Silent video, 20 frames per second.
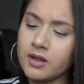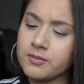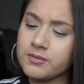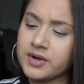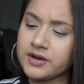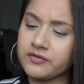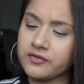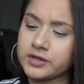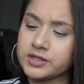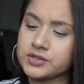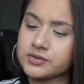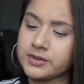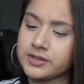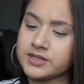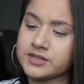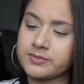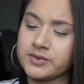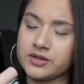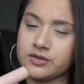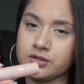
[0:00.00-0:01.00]
My first one
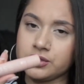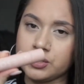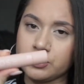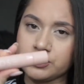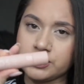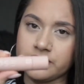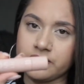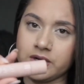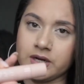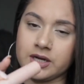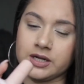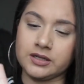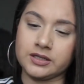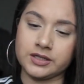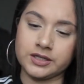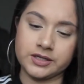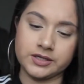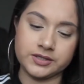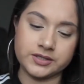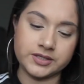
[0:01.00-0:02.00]
has been the Dose of
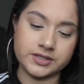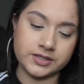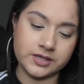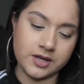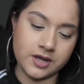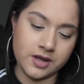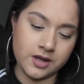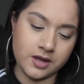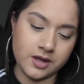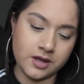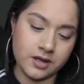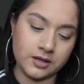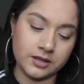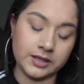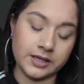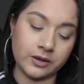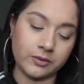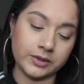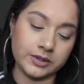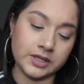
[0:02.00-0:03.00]
Colors
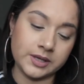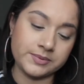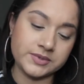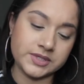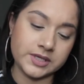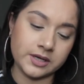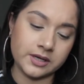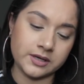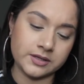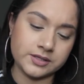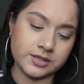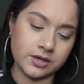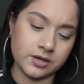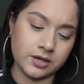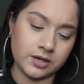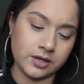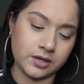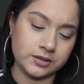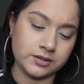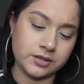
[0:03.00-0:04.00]
liquid lipstick. It's
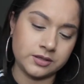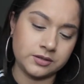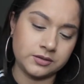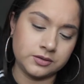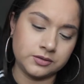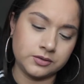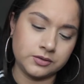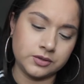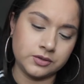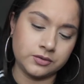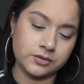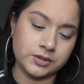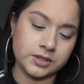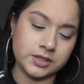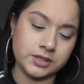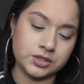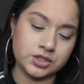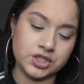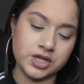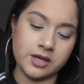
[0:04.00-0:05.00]
called Nude
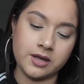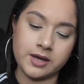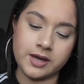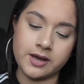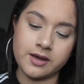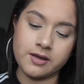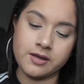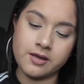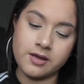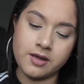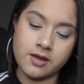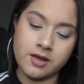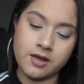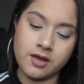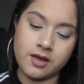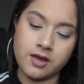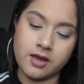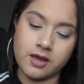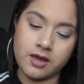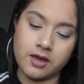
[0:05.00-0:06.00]
Chica,
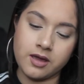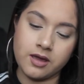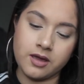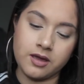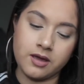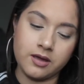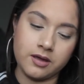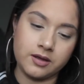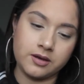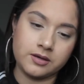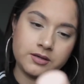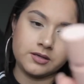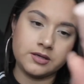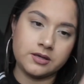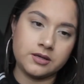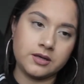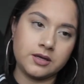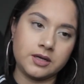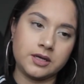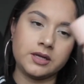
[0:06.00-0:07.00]
and
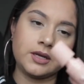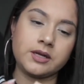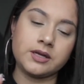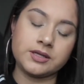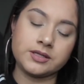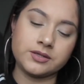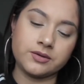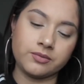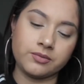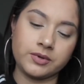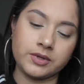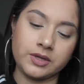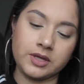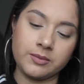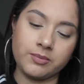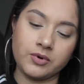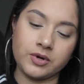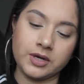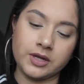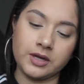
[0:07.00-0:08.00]
it is a
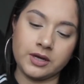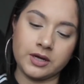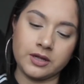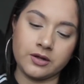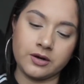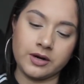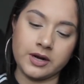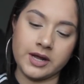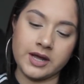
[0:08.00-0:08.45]
really pretty color.